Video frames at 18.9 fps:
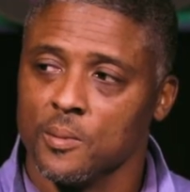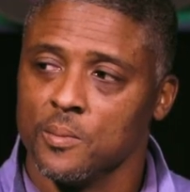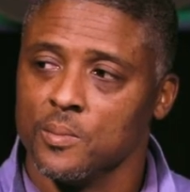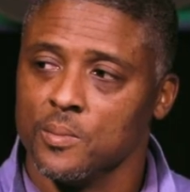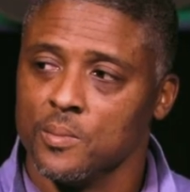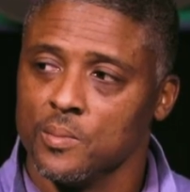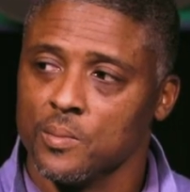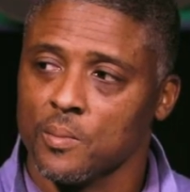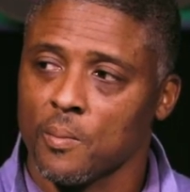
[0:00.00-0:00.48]

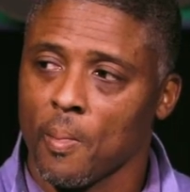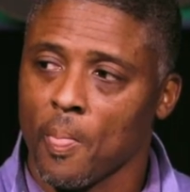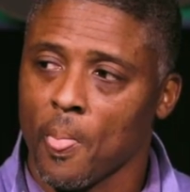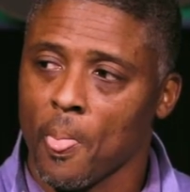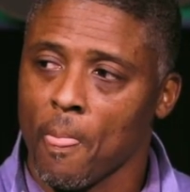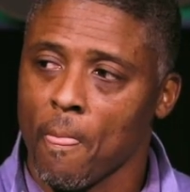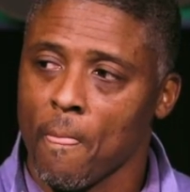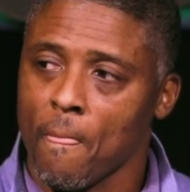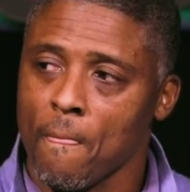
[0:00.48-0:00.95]
you come with
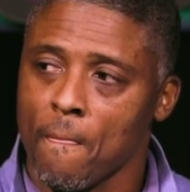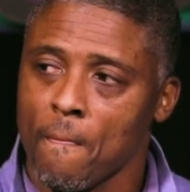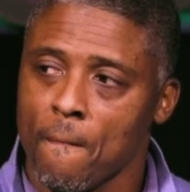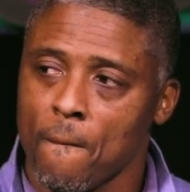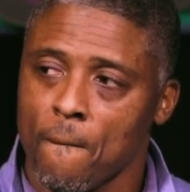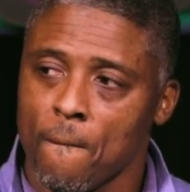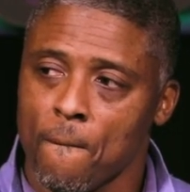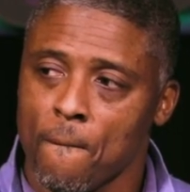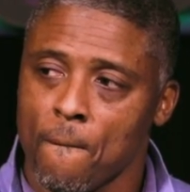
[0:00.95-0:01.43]
a lot of
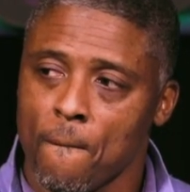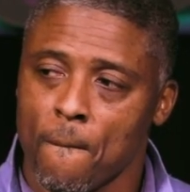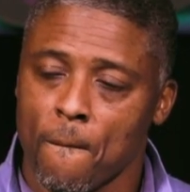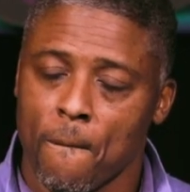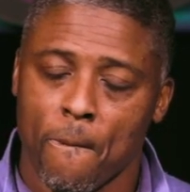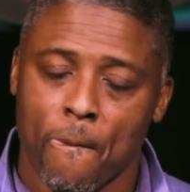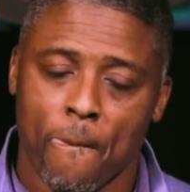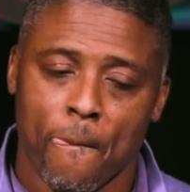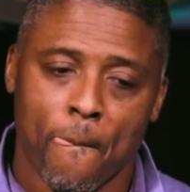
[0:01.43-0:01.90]

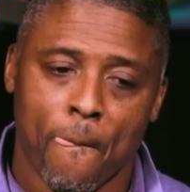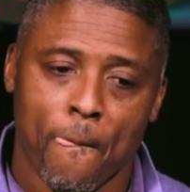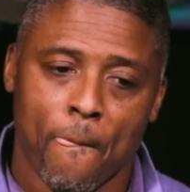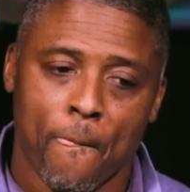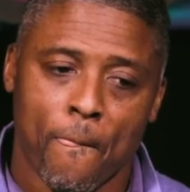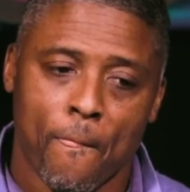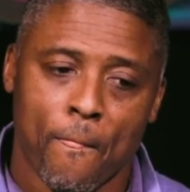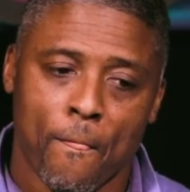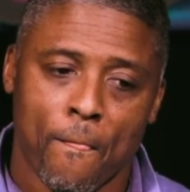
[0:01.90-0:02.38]

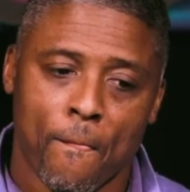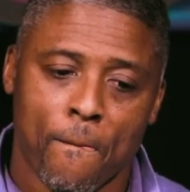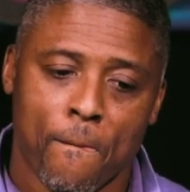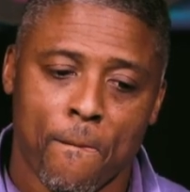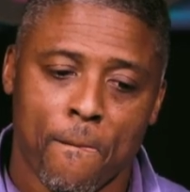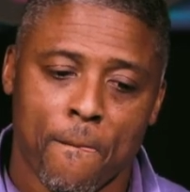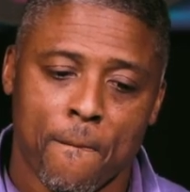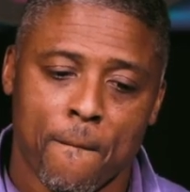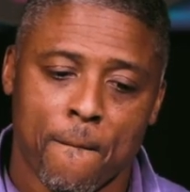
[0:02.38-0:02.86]
wealth and
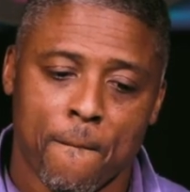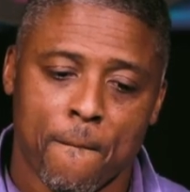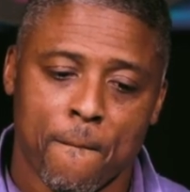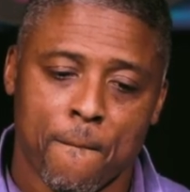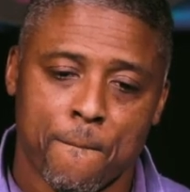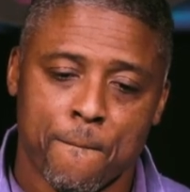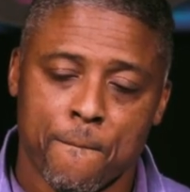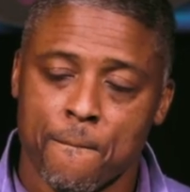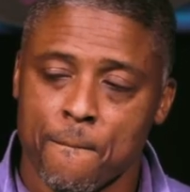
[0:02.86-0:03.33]

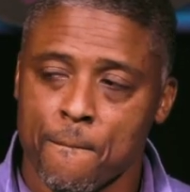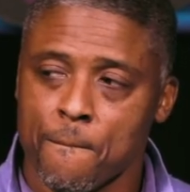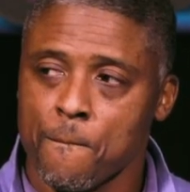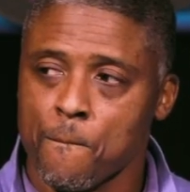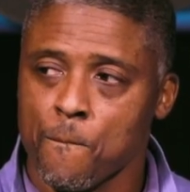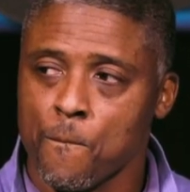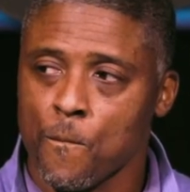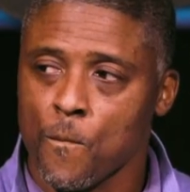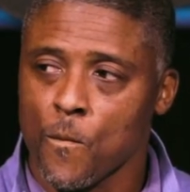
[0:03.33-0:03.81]
knowledge
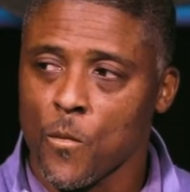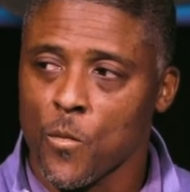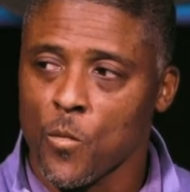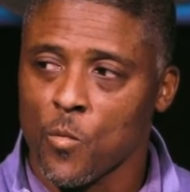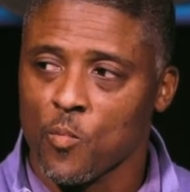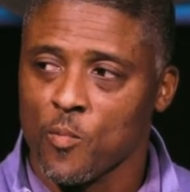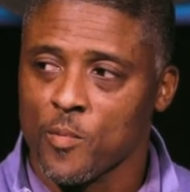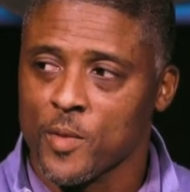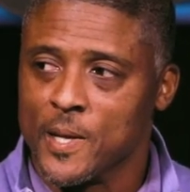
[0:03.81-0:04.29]
just
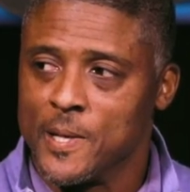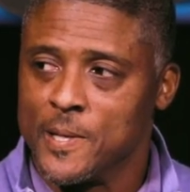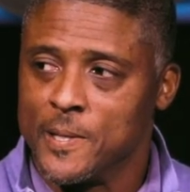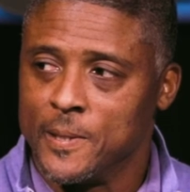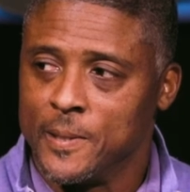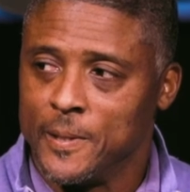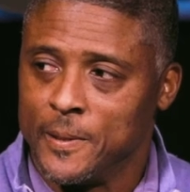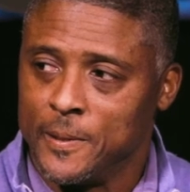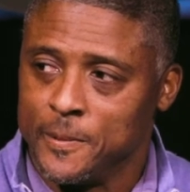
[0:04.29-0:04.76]
from your
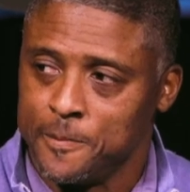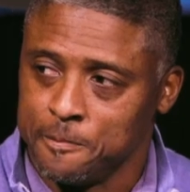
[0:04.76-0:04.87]
past